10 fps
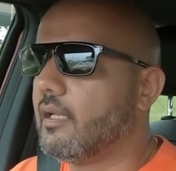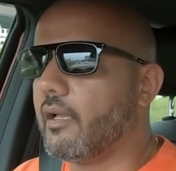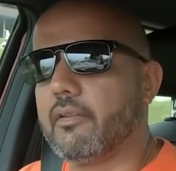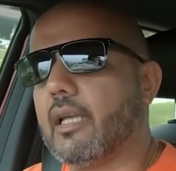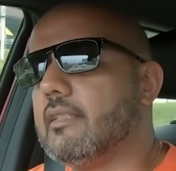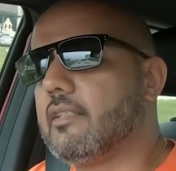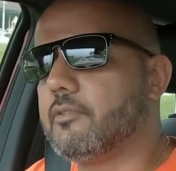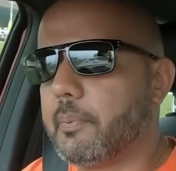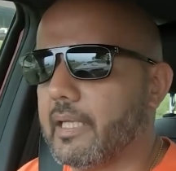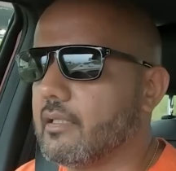I
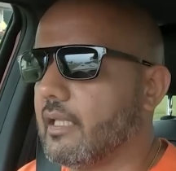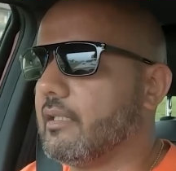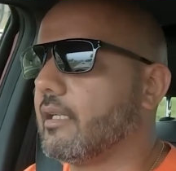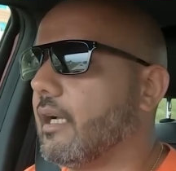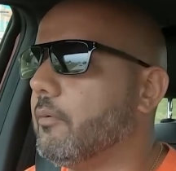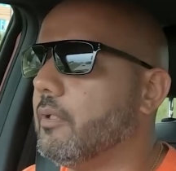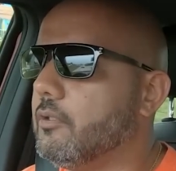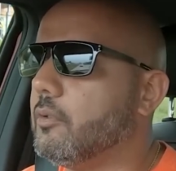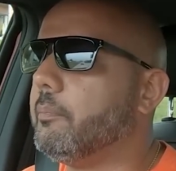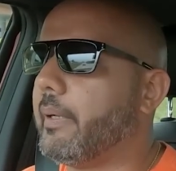suspect that the car will
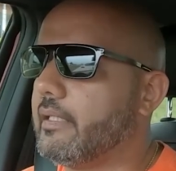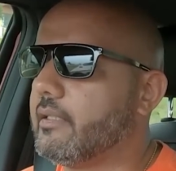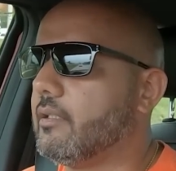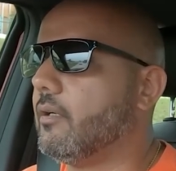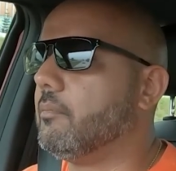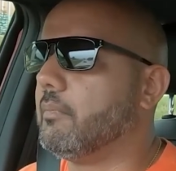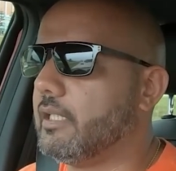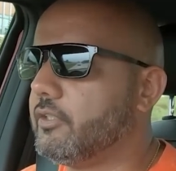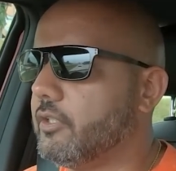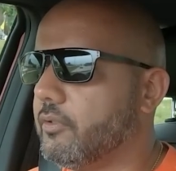do better on
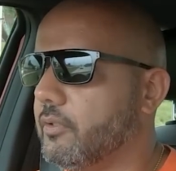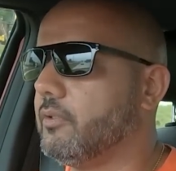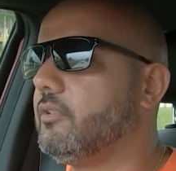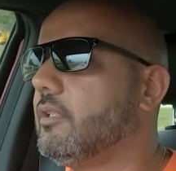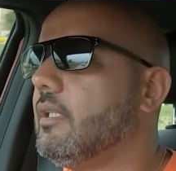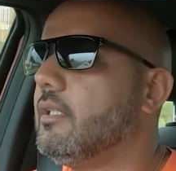Malaysian roads.